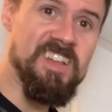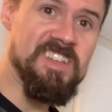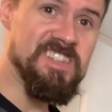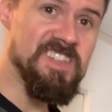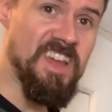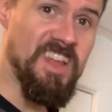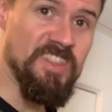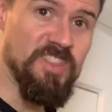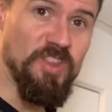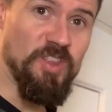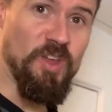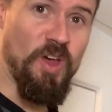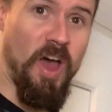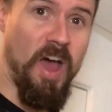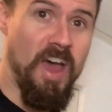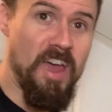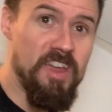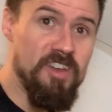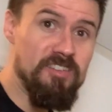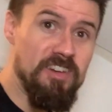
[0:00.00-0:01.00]
I said, the
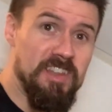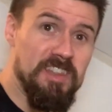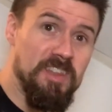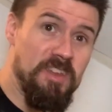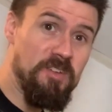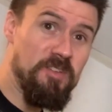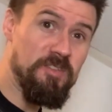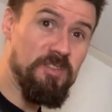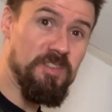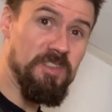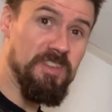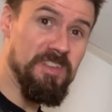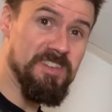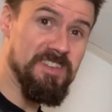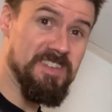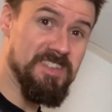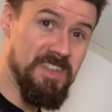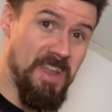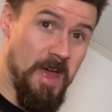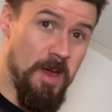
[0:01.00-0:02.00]
higher I lift the
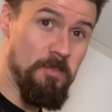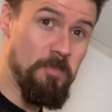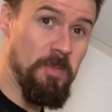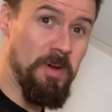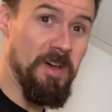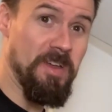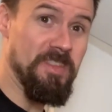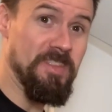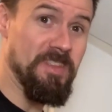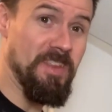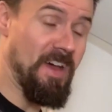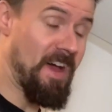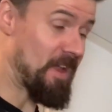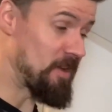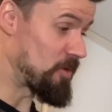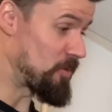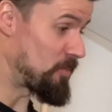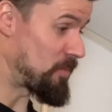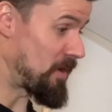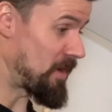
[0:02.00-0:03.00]
stem and the
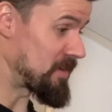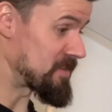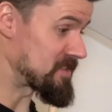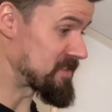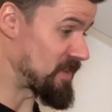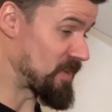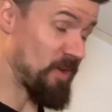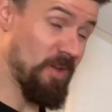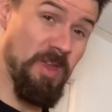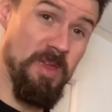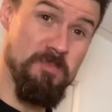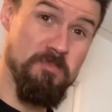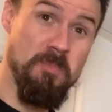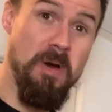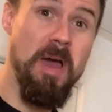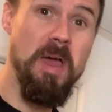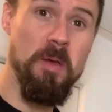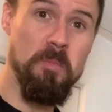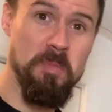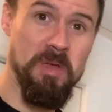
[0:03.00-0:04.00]
handlebars, in
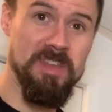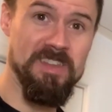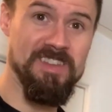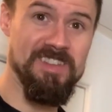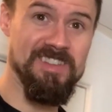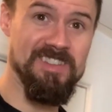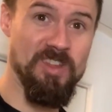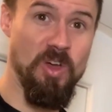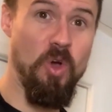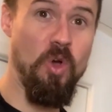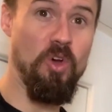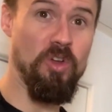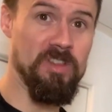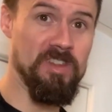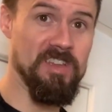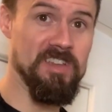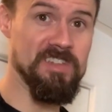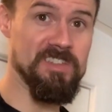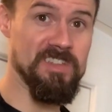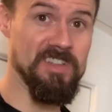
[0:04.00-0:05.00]
my opinion, the
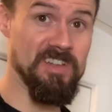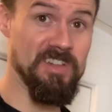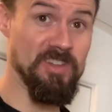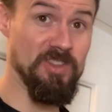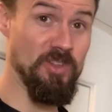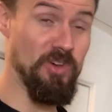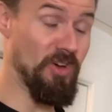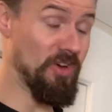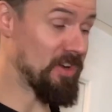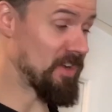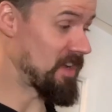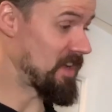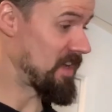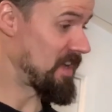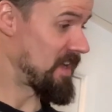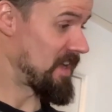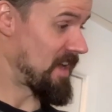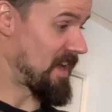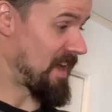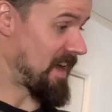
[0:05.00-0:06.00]
uglier it's going to look.
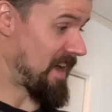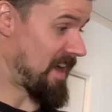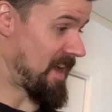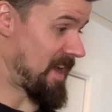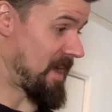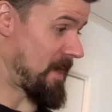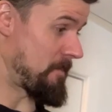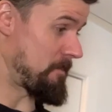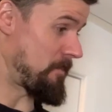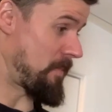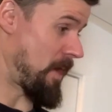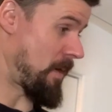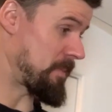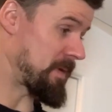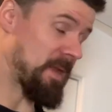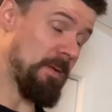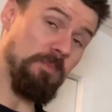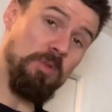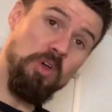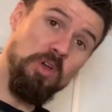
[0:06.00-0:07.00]
I
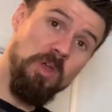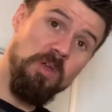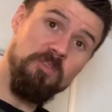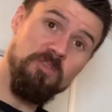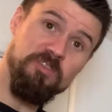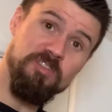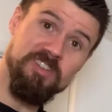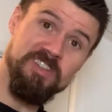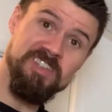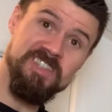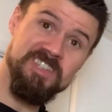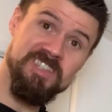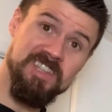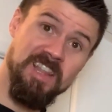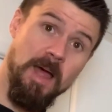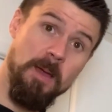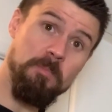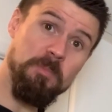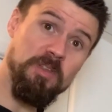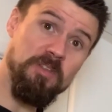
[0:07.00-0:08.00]
mean, I'm not going for a
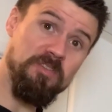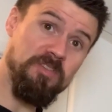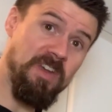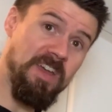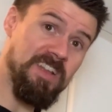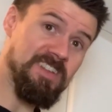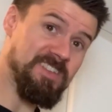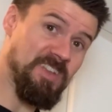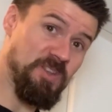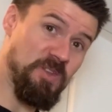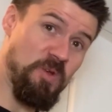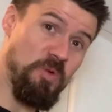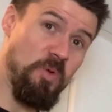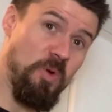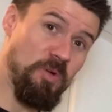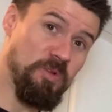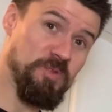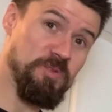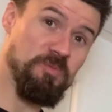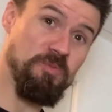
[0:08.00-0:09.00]
slammed effect. I do
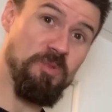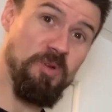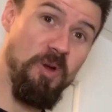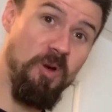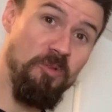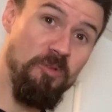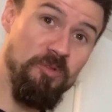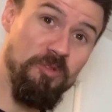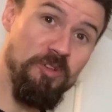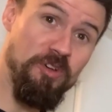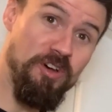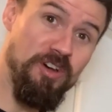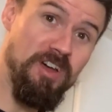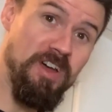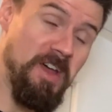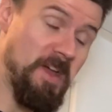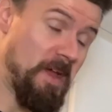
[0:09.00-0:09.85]
want some comfort,